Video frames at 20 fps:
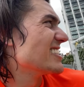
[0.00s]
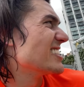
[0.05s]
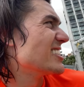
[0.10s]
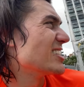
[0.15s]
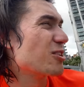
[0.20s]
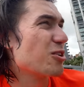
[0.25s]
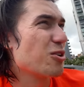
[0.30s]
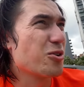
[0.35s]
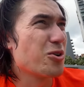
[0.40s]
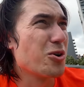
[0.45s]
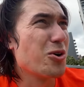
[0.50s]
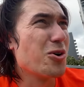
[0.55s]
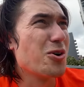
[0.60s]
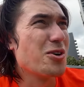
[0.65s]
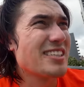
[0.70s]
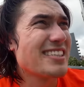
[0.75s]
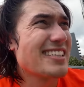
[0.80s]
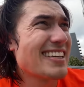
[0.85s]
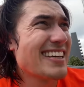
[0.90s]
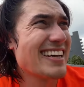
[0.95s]
zero
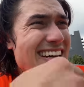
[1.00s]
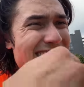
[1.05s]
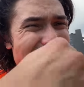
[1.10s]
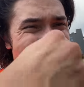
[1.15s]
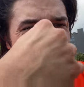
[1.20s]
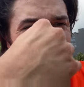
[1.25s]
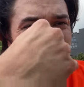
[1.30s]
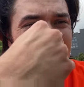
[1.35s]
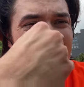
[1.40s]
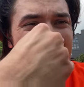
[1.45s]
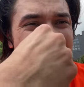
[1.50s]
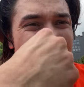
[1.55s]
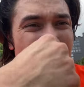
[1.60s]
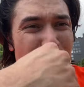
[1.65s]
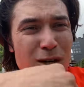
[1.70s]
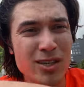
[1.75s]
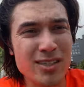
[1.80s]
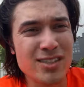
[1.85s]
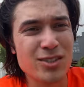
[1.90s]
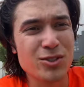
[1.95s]
goals. The mic
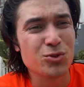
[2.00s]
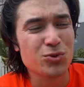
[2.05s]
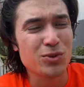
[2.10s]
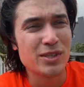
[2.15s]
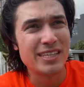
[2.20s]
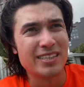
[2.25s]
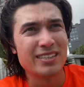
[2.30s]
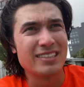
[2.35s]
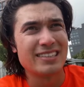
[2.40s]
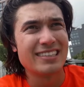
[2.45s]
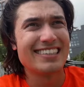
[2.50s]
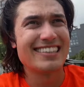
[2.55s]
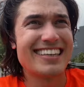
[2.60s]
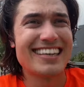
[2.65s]
curse is real.